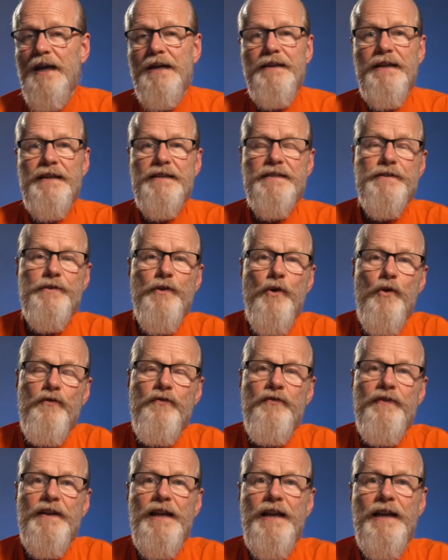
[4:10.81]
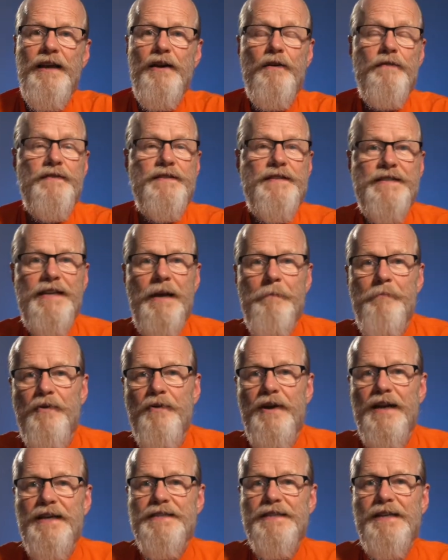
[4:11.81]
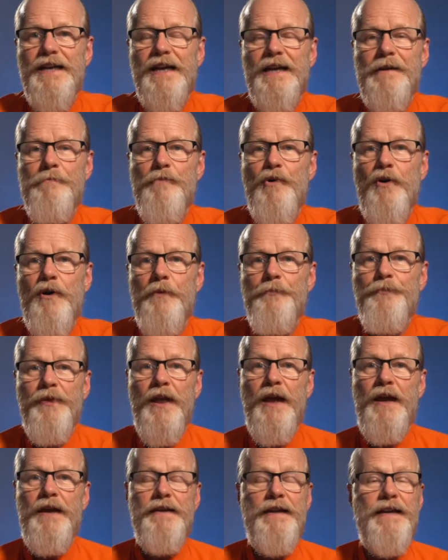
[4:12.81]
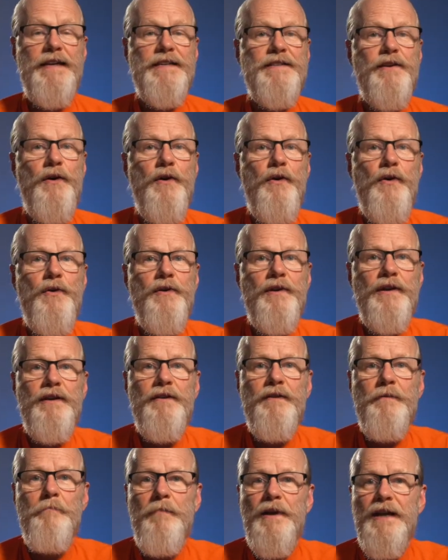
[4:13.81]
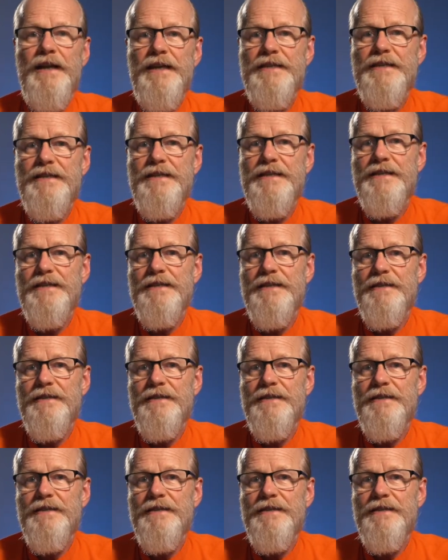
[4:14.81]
There's no feeling of separation anymore. There's only bliss.